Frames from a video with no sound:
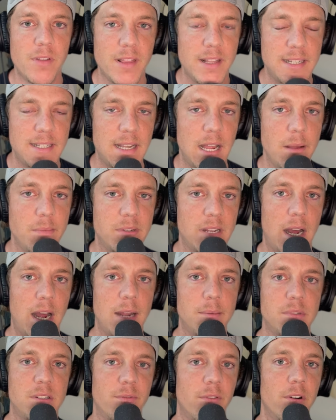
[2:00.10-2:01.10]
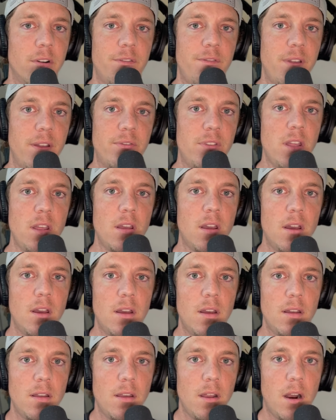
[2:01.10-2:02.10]
at the same times for a 50,
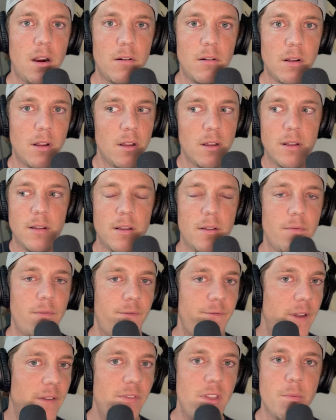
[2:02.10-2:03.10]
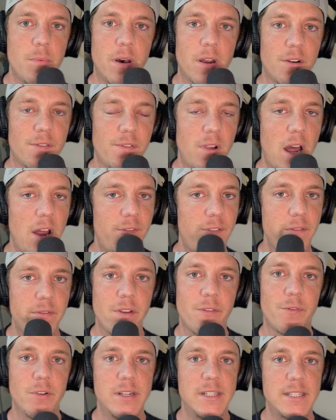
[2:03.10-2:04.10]
you know, 50 butterfly, 50
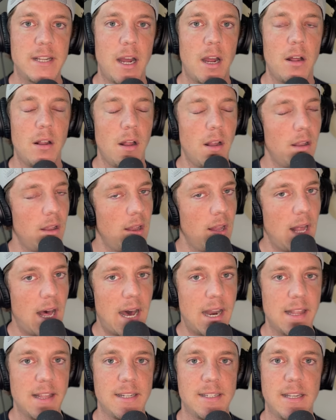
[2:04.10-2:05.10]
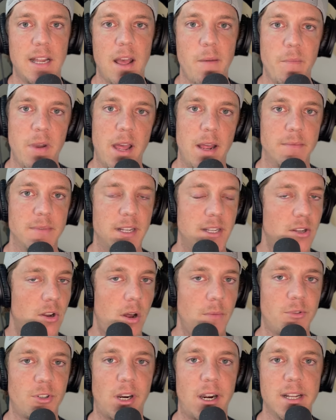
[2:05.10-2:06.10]
freestyle, a lot of the same names. That's all
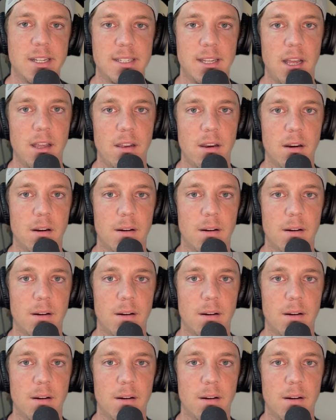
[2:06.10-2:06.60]
I'm trying to say here.